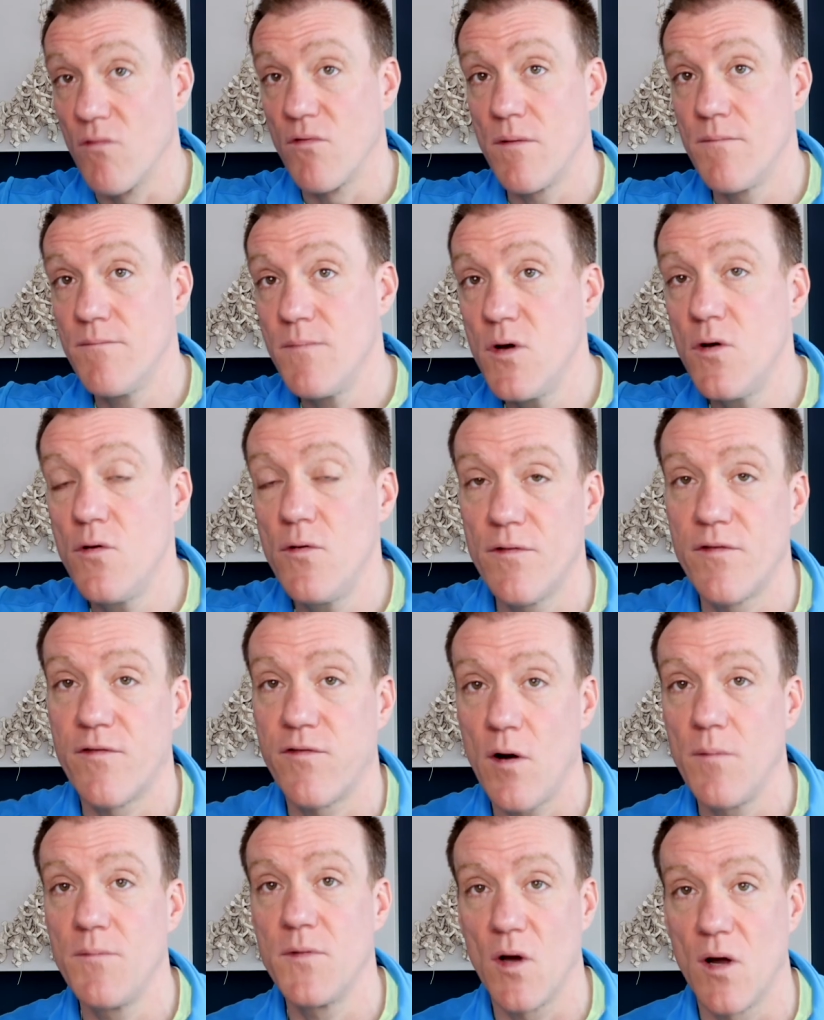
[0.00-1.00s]
remove
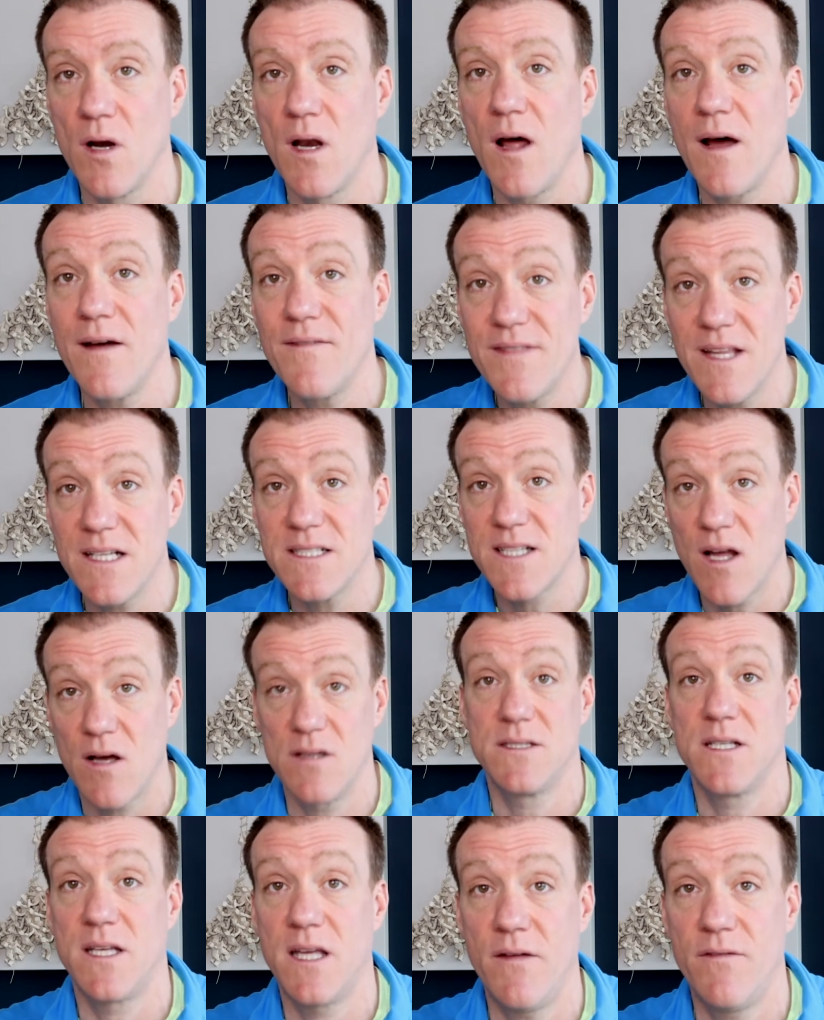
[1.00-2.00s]
from your life that's going
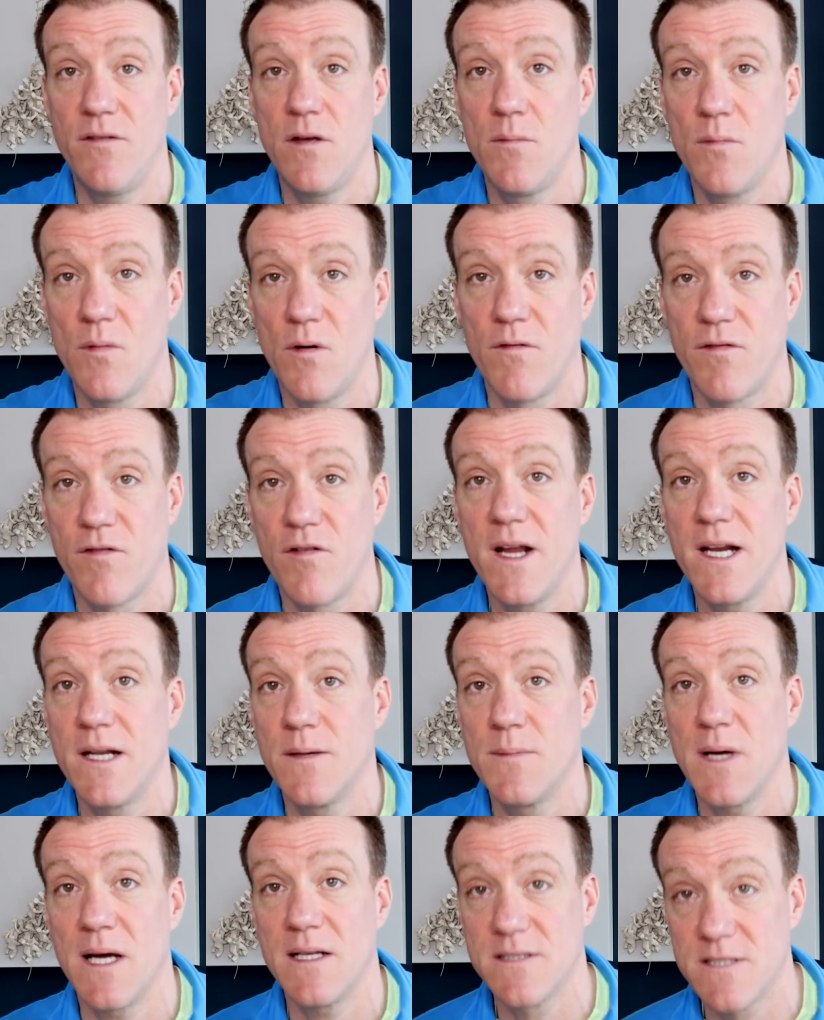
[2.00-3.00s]
to give you more
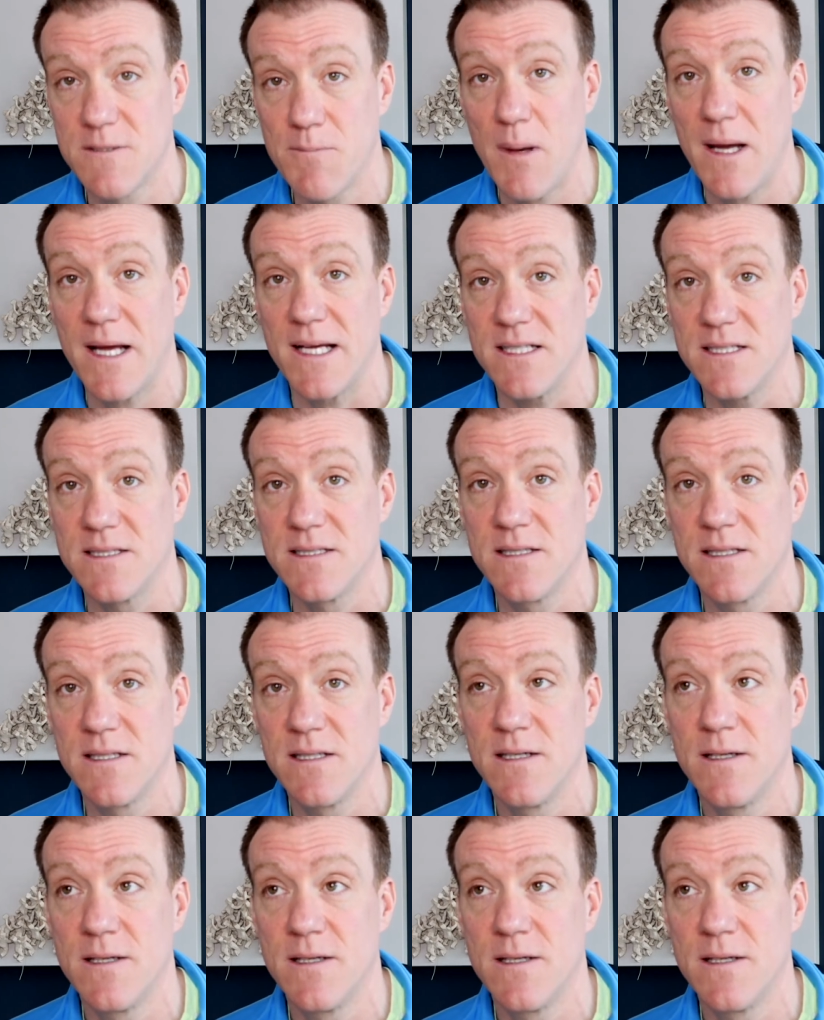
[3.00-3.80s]
freedom and space?